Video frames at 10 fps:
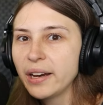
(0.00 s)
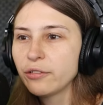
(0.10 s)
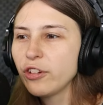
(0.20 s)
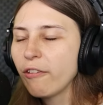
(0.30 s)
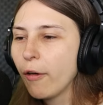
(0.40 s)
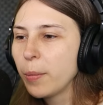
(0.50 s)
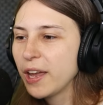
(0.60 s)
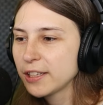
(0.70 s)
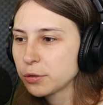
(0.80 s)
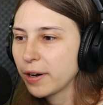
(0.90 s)
And if you have
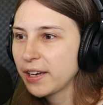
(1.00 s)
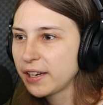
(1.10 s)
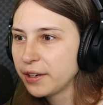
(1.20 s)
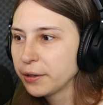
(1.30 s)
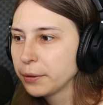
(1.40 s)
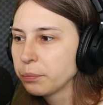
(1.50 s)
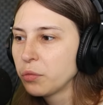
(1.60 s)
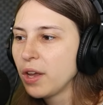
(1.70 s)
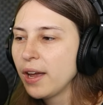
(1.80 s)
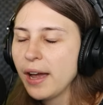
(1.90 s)
OBS right here
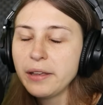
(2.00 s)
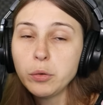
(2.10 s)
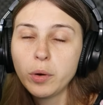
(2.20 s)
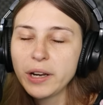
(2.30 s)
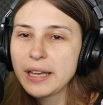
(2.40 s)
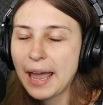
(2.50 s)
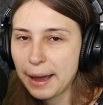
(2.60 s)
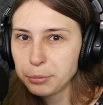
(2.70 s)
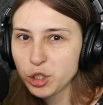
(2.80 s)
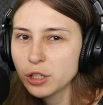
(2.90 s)
and you want to
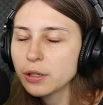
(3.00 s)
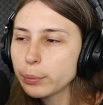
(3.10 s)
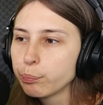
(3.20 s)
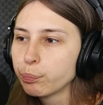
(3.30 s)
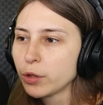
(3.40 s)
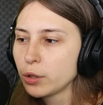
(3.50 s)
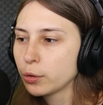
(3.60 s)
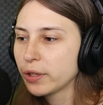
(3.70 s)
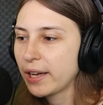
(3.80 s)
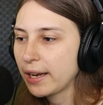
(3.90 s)
capture
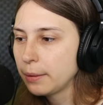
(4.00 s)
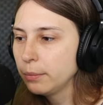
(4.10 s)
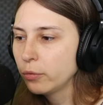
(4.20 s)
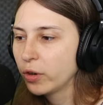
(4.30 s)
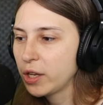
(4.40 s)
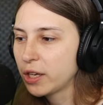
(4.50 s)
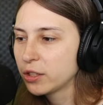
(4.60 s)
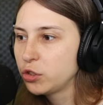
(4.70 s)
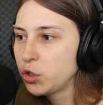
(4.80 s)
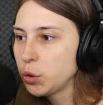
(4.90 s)
your game, what you
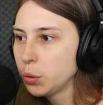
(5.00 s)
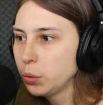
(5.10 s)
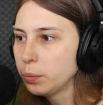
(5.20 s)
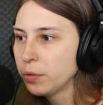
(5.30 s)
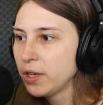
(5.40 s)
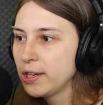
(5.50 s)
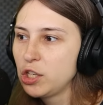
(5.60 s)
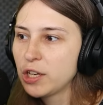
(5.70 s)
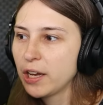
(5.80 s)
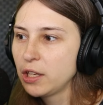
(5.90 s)
can do is
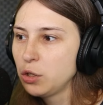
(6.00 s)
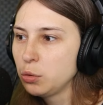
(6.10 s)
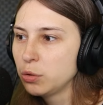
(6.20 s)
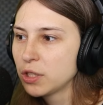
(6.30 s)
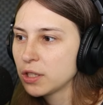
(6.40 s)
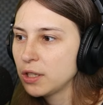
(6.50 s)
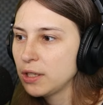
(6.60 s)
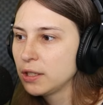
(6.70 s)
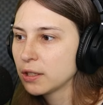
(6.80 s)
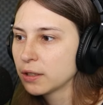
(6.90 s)
you can use
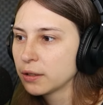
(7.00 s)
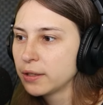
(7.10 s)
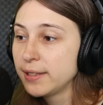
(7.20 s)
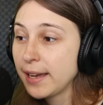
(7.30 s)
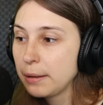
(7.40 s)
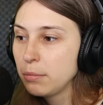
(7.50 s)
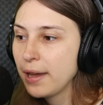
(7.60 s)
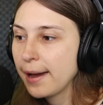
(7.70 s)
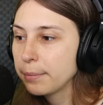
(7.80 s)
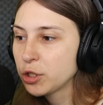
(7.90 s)
either game
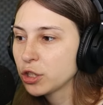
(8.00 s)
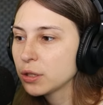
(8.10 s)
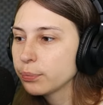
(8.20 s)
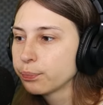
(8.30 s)
capture